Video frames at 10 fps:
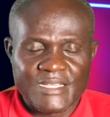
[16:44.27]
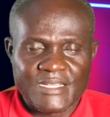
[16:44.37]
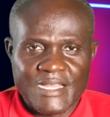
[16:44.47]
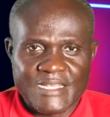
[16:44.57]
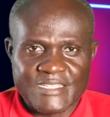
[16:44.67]

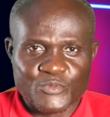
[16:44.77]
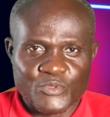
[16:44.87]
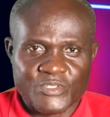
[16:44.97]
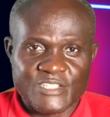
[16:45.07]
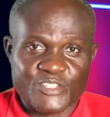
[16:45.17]
as it was
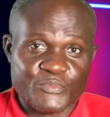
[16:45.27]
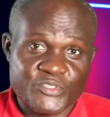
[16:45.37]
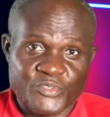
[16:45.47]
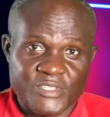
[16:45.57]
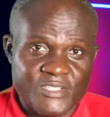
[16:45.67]

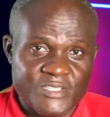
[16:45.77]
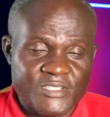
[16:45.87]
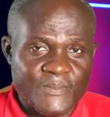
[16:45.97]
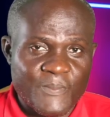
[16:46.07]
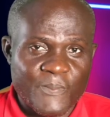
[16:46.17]
attributory
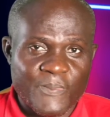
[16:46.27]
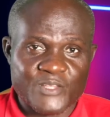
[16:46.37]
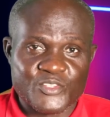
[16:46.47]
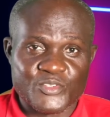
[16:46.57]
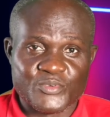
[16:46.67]

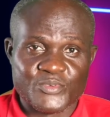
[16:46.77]
to